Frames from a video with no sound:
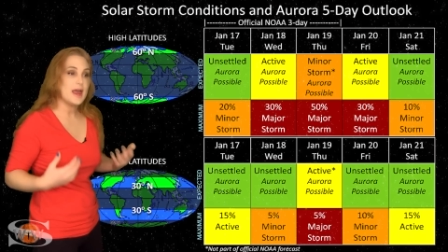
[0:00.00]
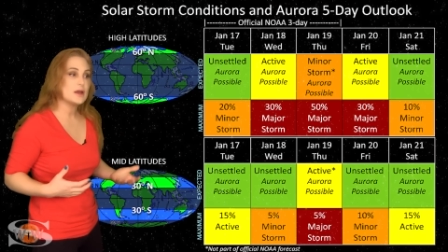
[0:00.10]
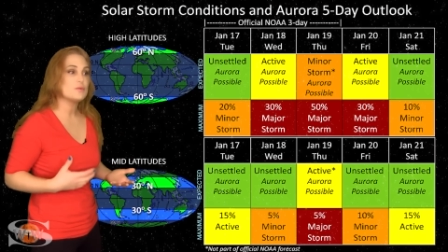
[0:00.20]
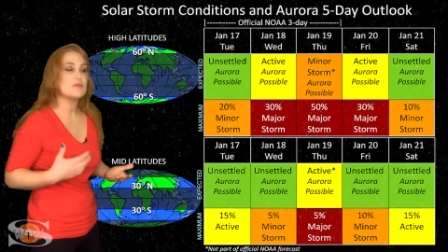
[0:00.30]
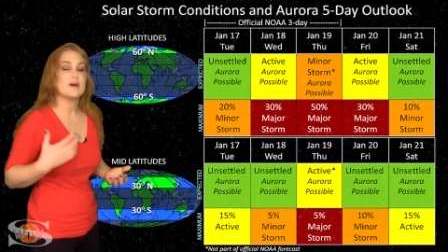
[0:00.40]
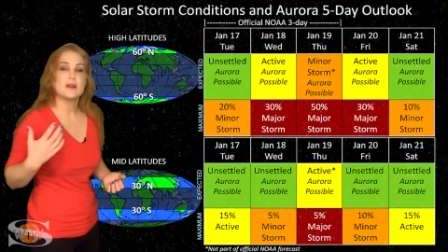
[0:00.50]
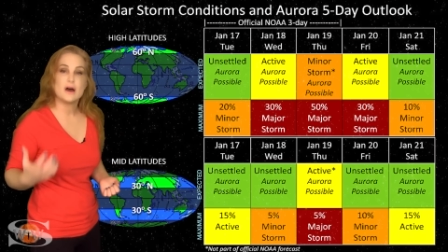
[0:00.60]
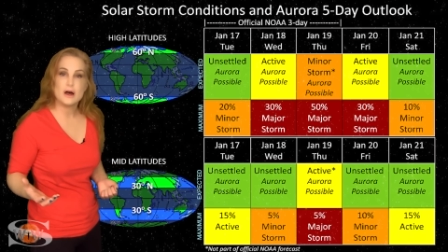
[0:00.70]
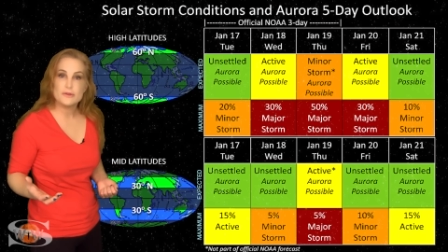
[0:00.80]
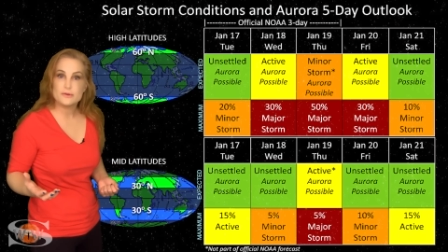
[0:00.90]
And with that
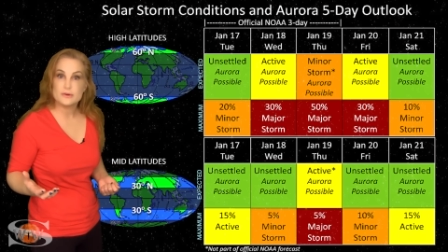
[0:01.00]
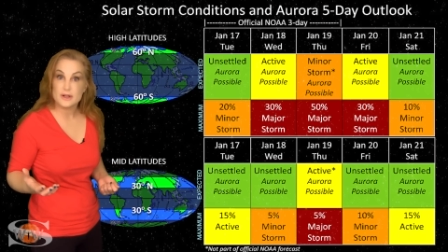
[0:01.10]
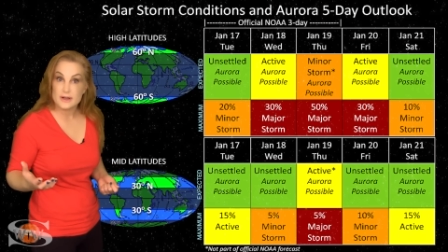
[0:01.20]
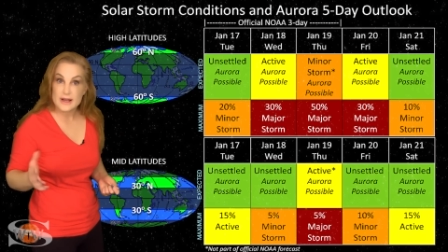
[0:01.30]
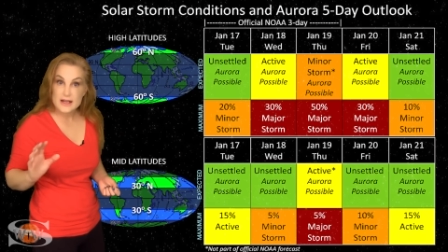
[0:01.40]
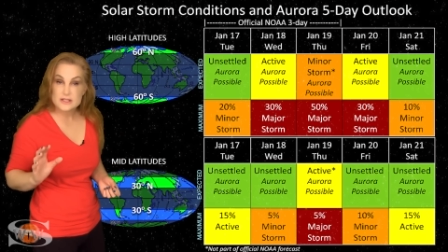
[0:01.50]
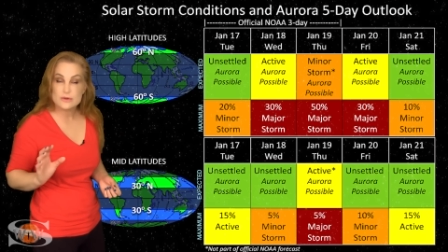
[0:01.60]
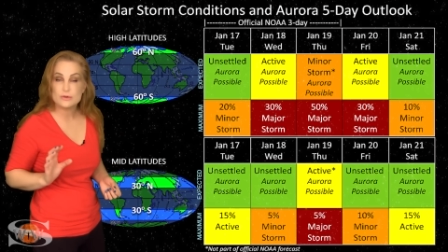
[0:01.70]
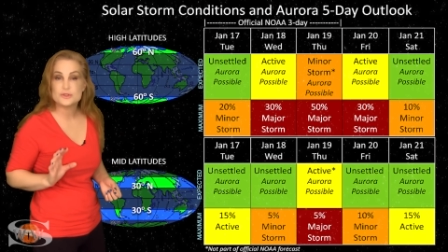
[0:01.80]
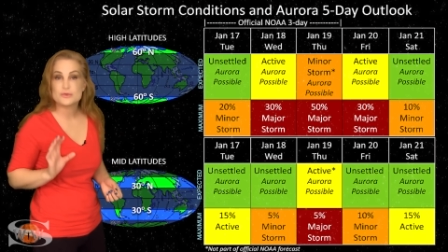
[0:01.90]
other, the next
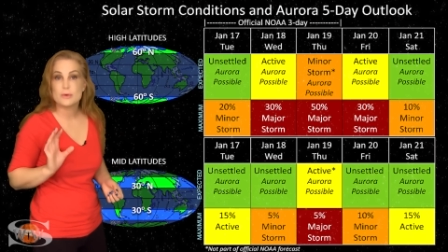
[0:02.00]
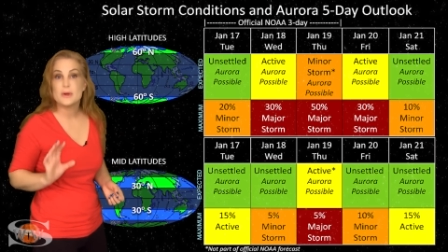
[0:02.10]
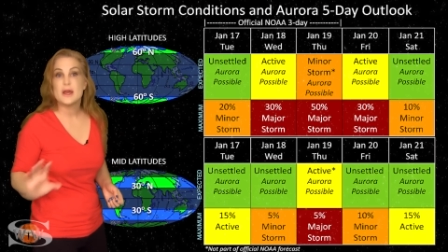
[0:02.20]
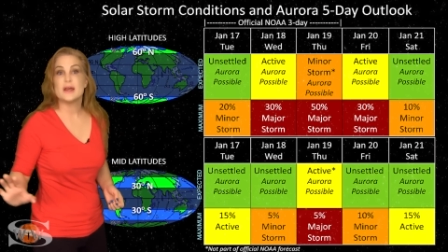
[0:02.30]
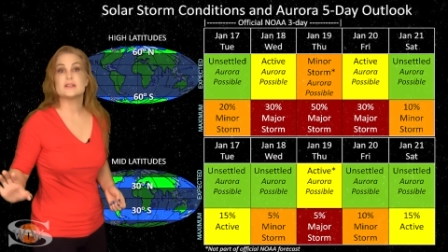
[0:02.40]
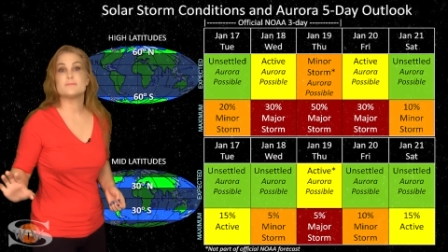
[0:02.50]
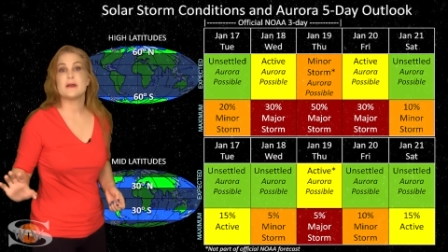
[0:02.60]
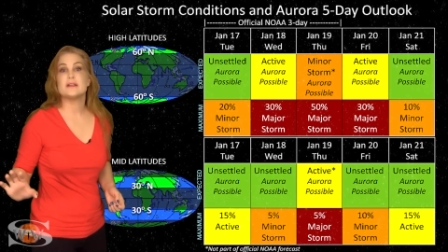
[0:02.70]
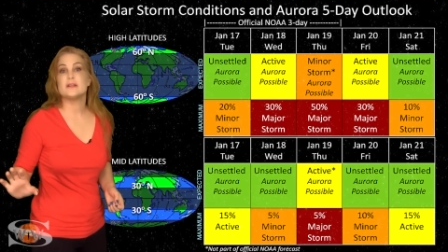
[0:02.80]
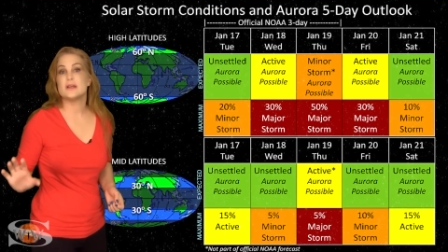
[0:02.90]
solar storm
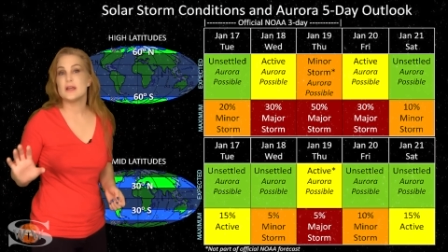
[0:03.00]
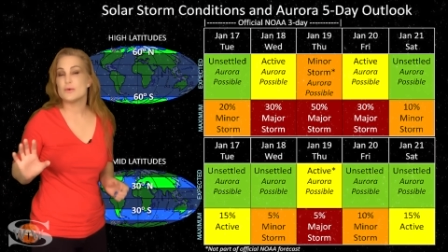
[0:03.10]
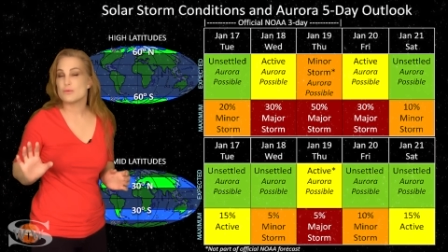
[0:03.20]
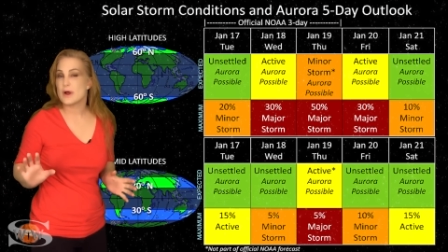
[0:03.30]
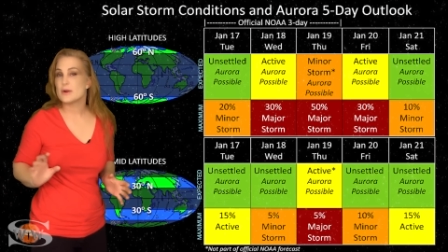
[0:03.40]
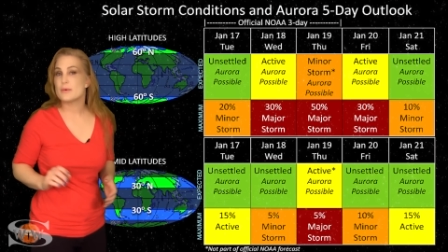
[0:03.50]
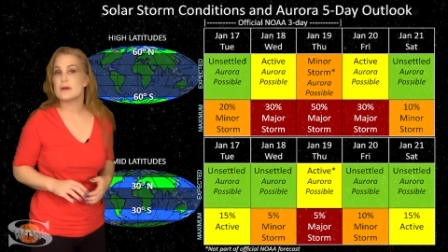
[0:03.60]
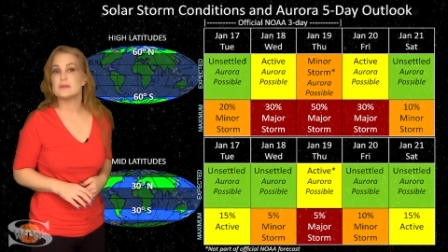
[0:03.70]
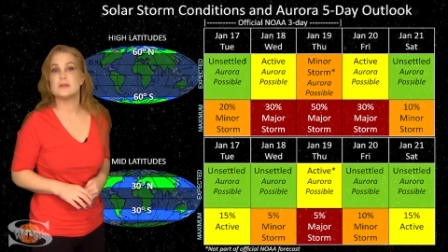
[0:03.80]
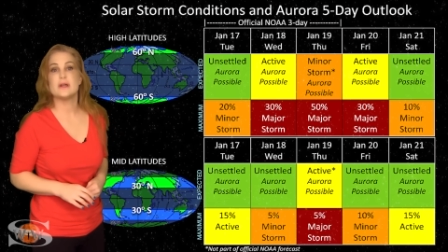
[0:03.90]
expecting to hit right
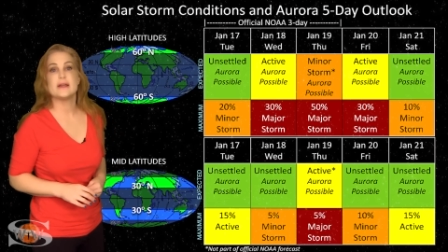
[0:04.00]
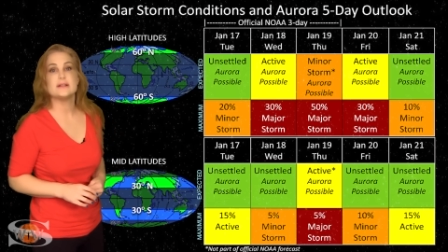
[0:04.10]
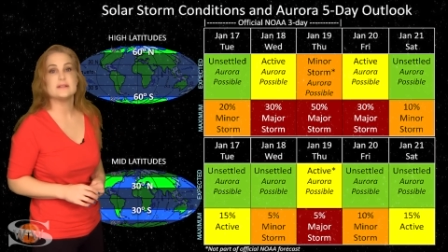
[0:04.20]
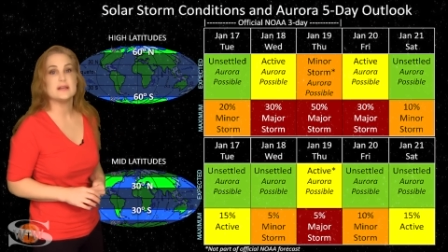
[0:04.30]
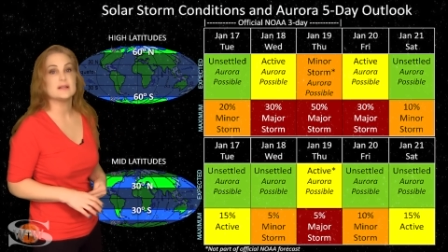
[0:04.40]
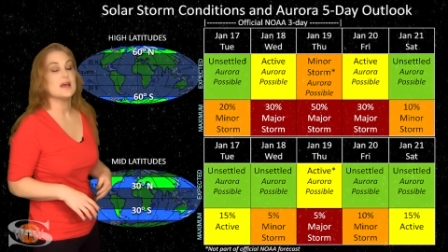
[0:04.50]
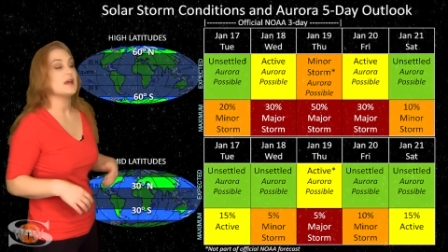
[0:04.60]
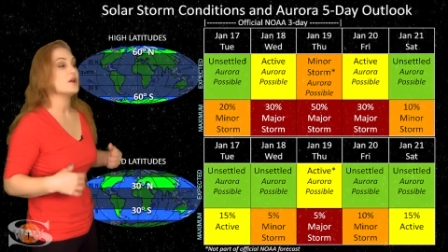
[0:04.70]
around the 19th,